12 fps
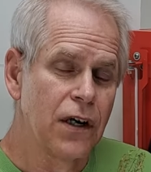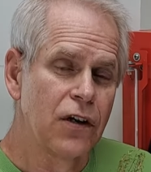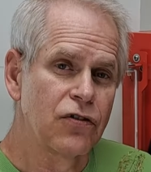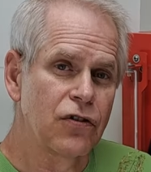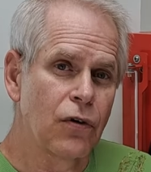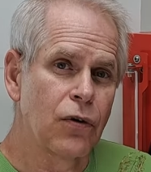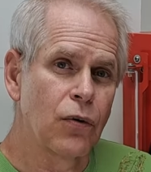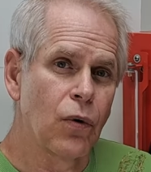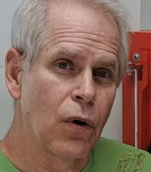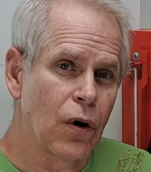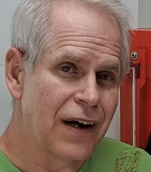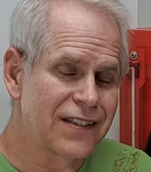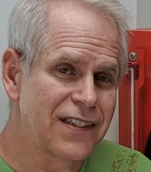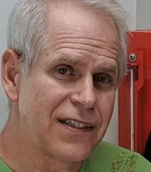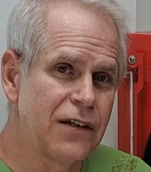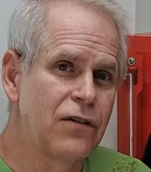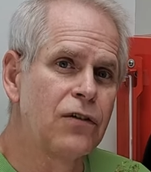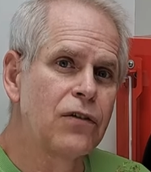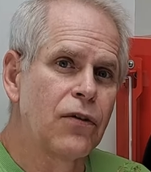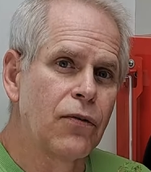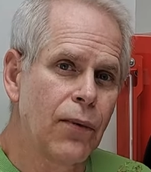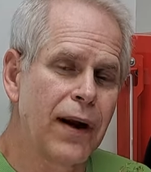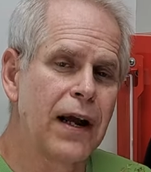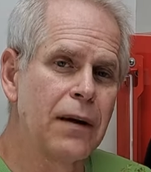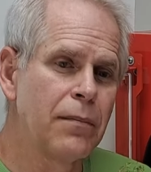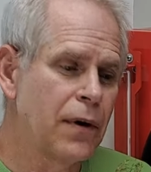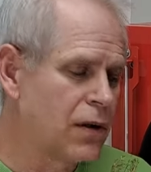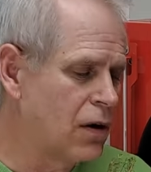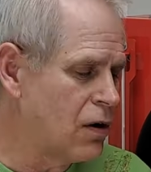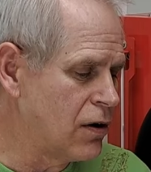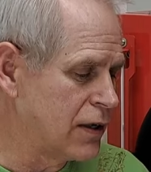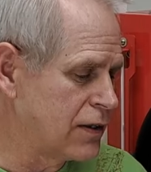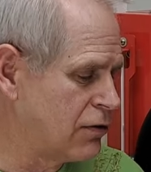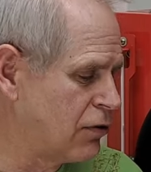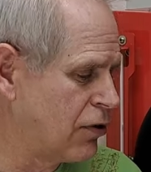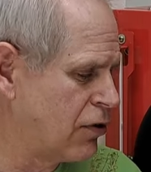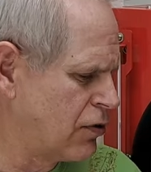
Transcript: So a single gram on